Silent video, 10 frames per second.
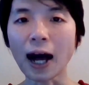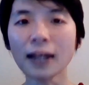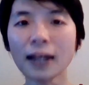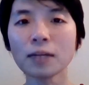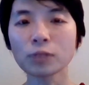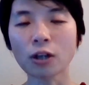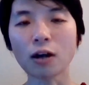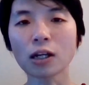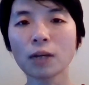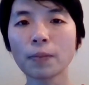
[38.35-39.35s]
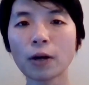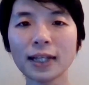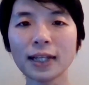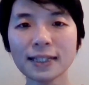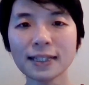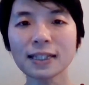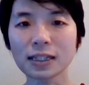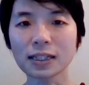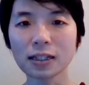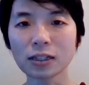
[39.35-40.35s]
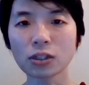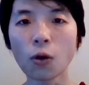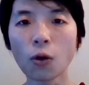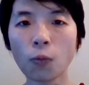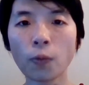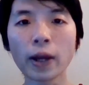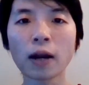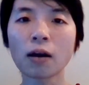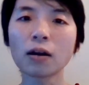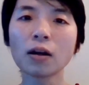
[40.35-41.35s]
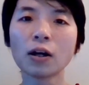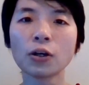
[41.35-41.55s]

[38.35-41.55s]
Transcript: I am talking about the instances where